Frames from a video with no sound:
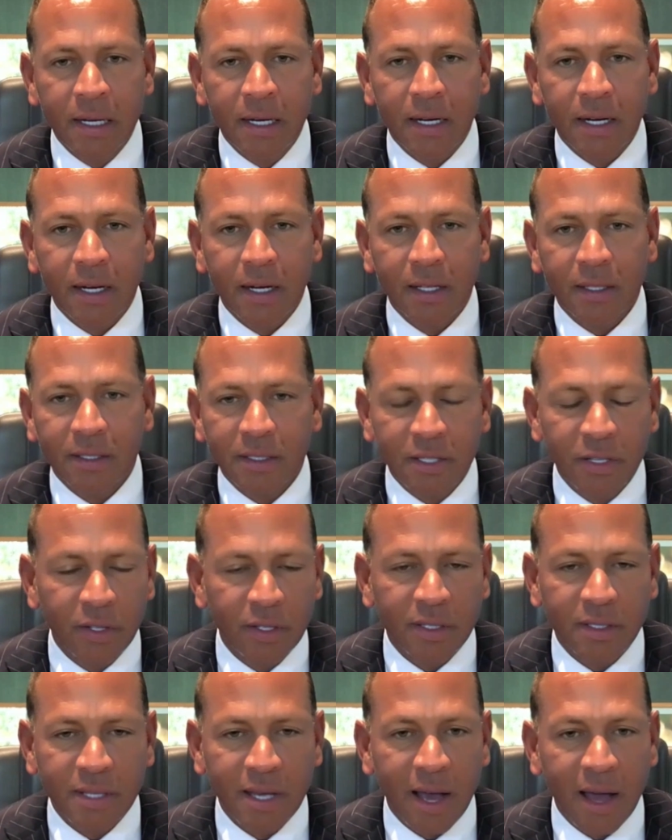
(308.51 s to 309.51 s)

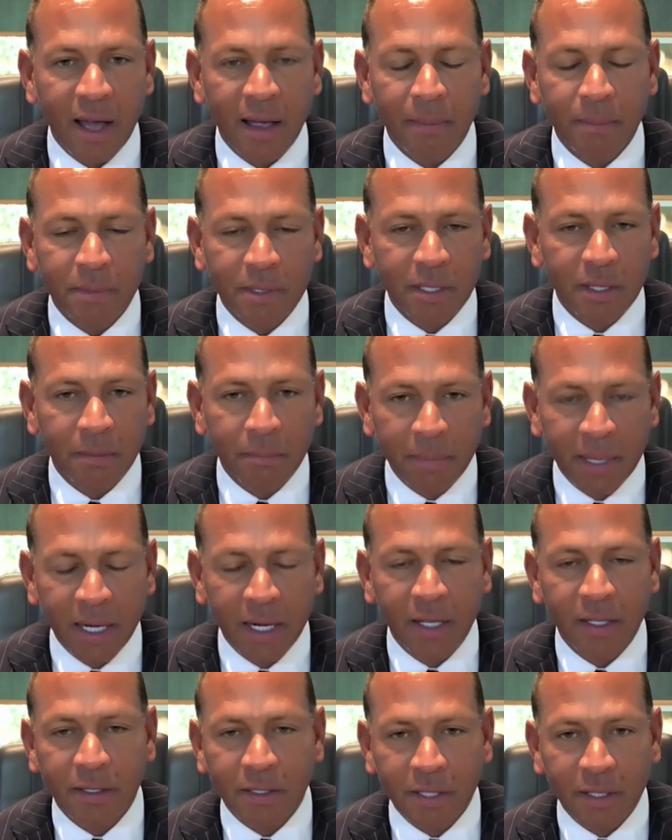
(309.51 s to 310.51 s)
to time, to the
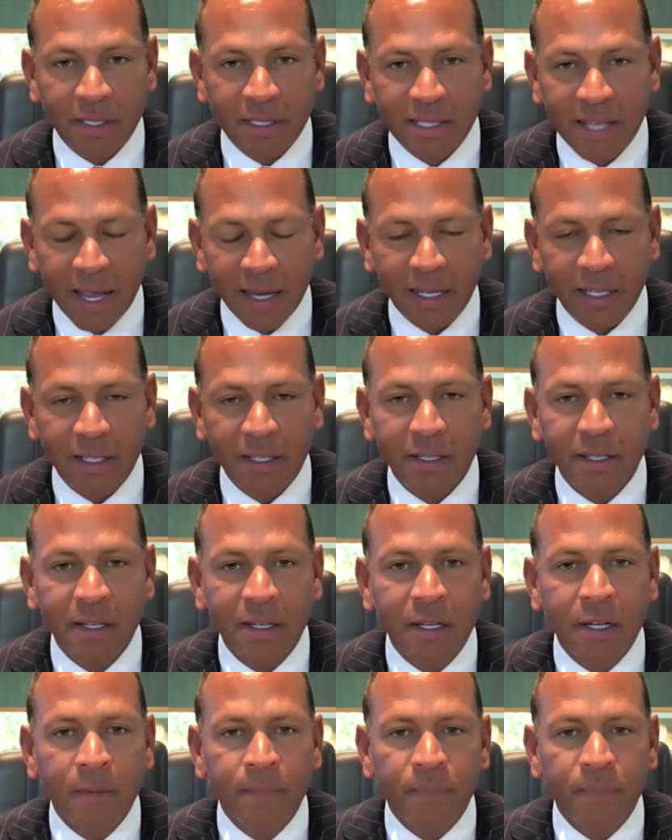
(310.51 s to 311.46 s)
minute, to the second.